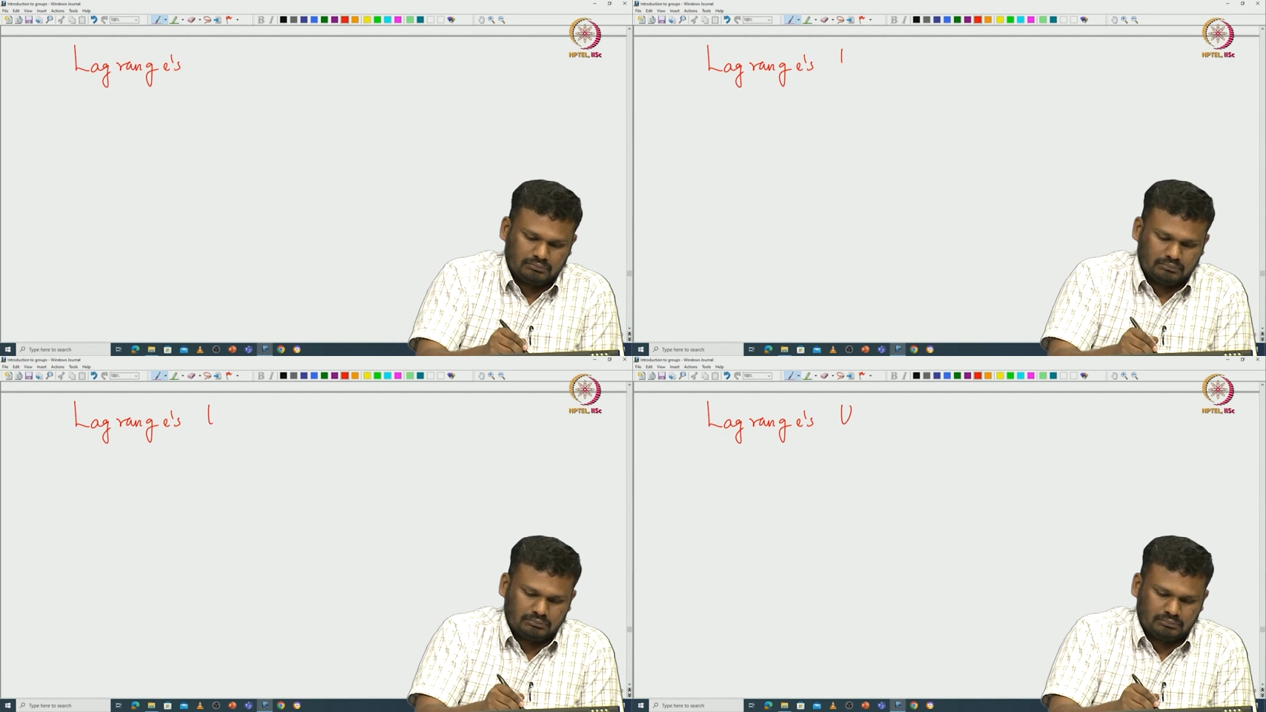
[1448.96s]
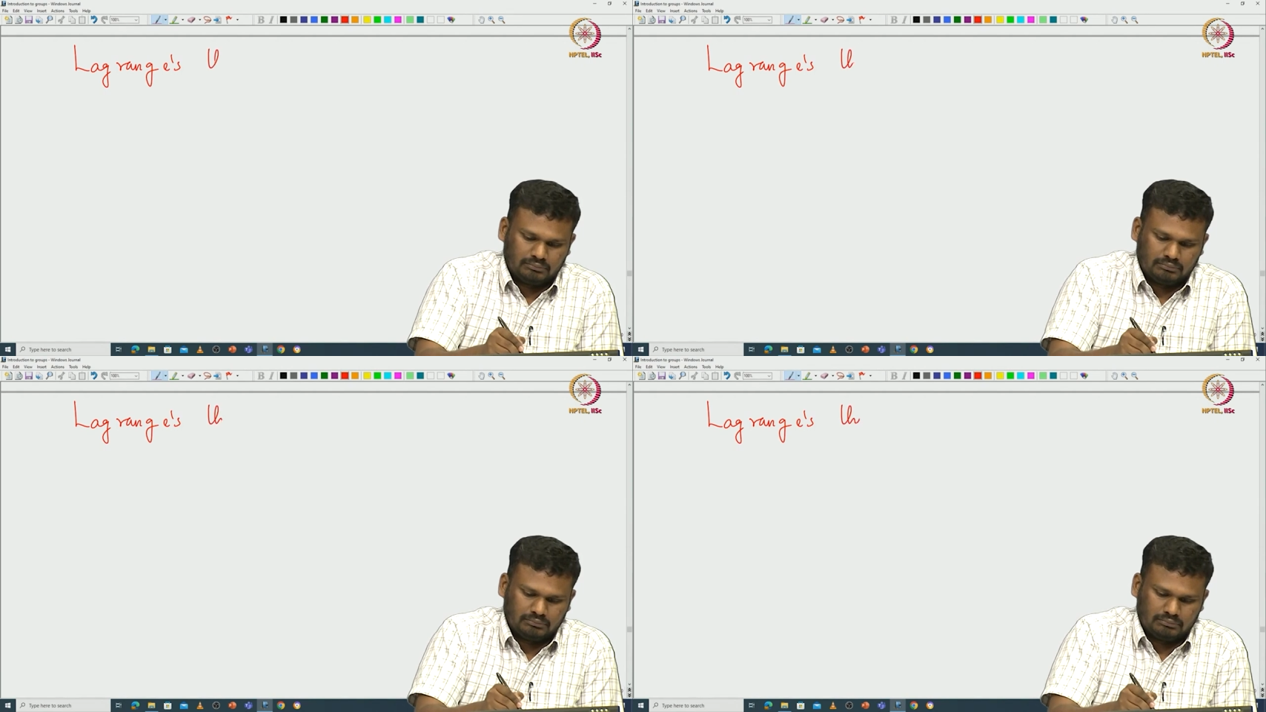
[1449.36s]

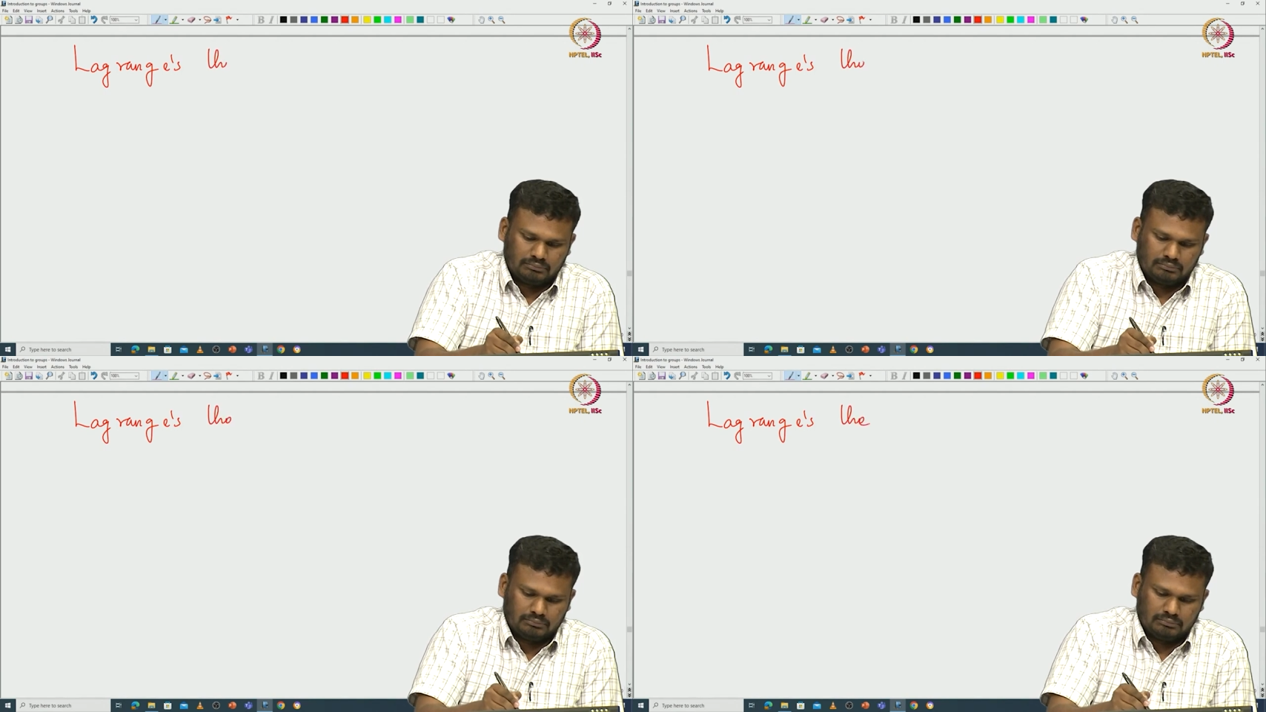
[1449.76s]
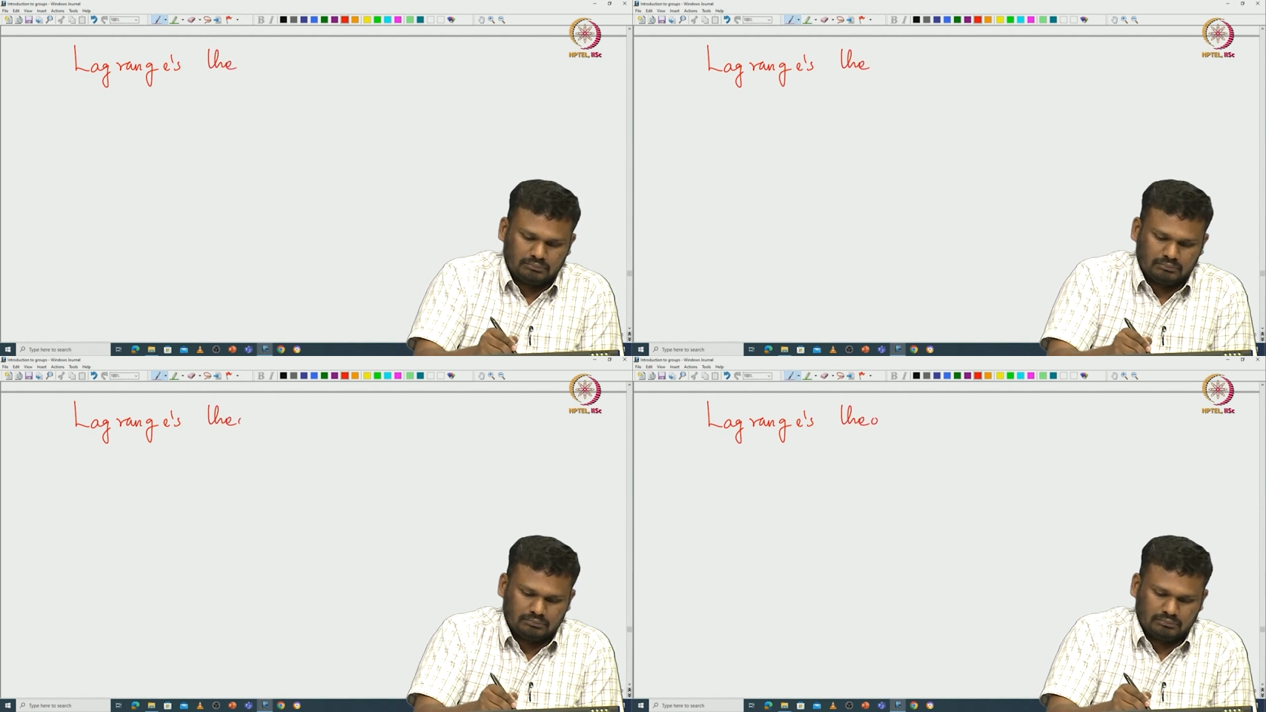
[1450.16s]

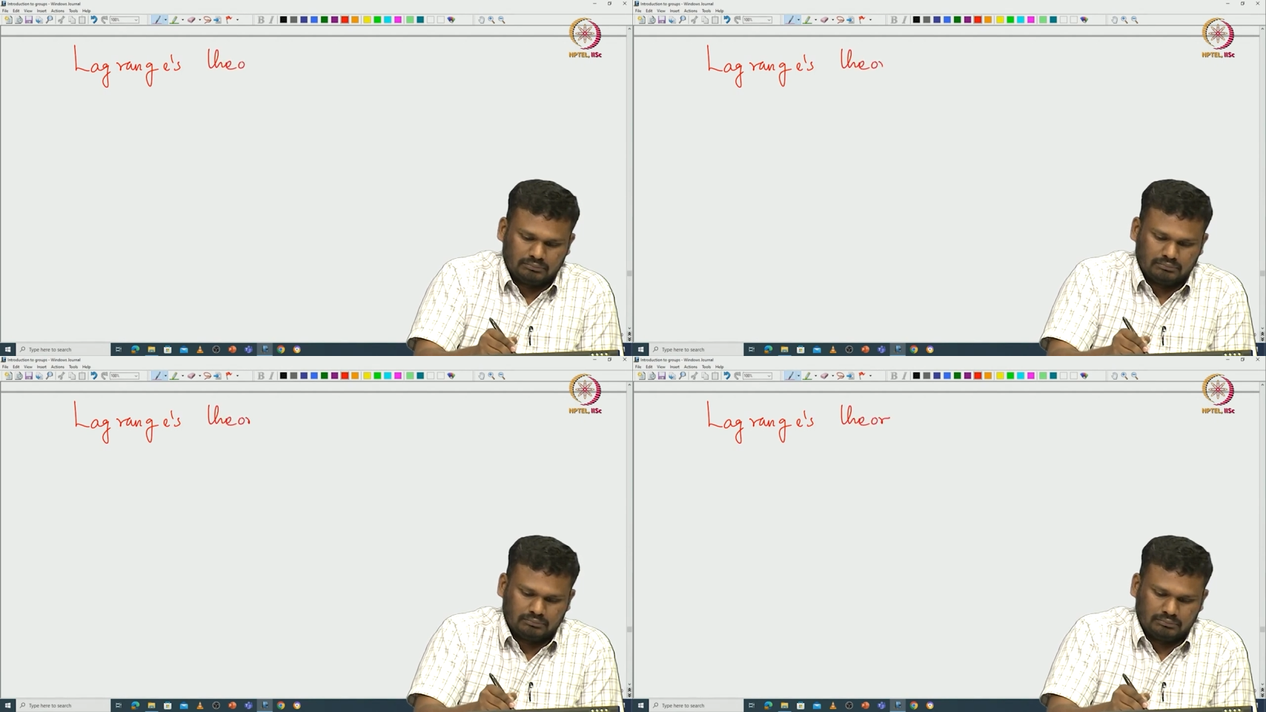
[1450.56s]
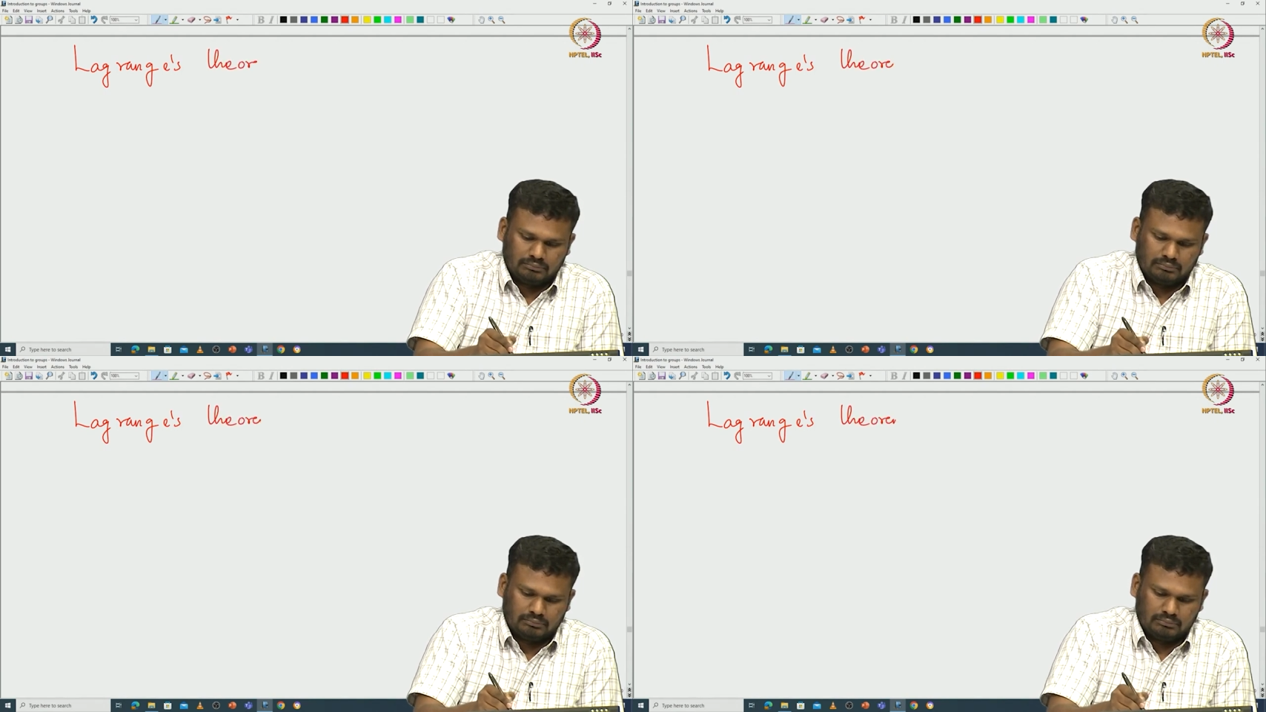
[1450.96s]

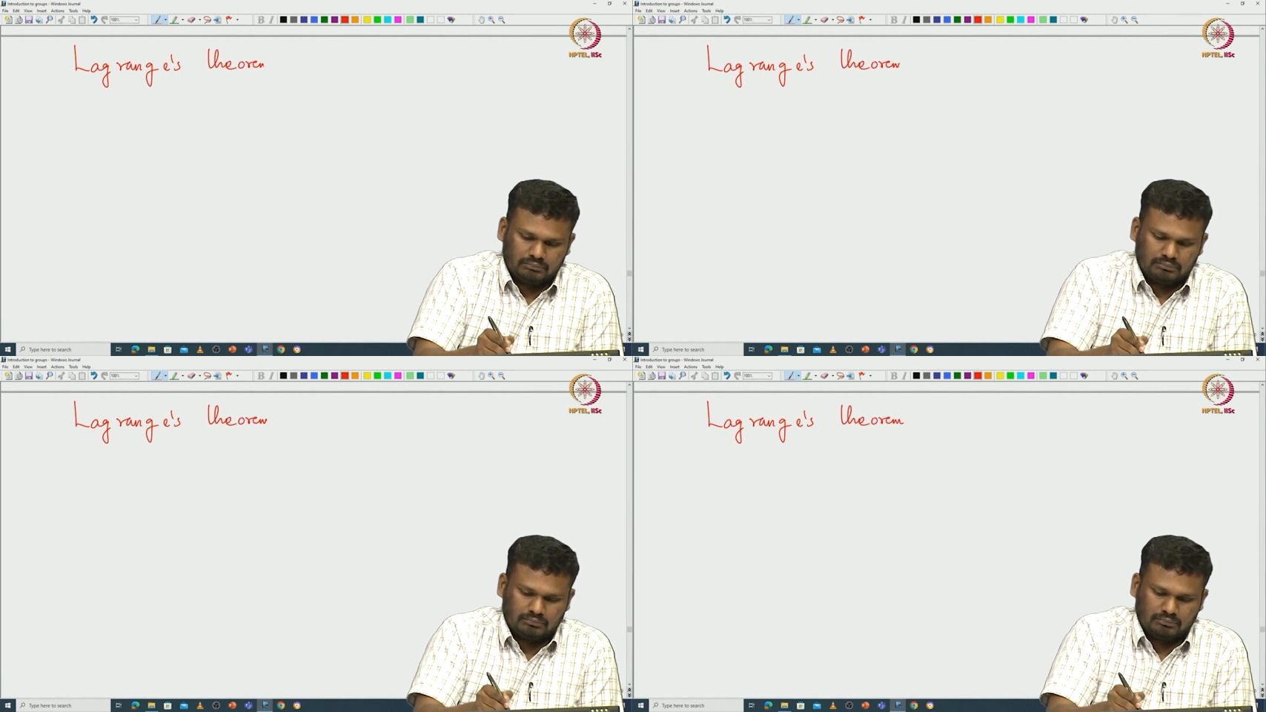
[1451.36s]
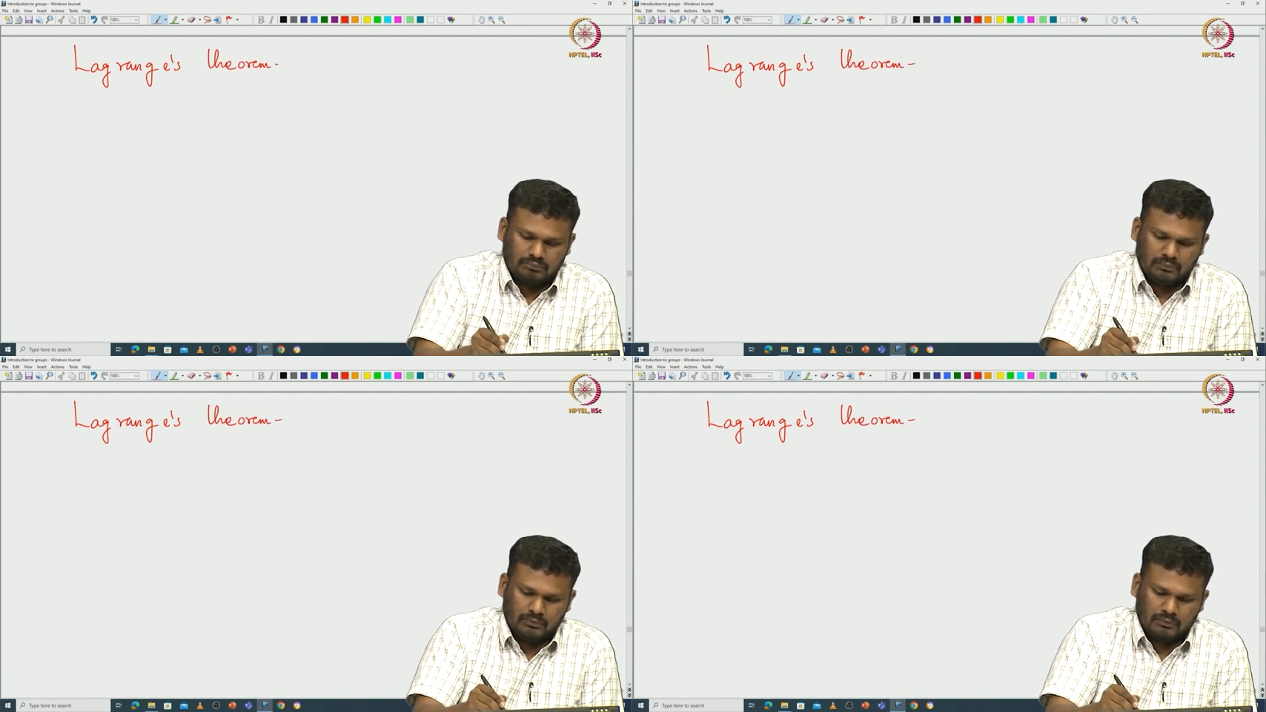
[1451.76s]
(no one is talking)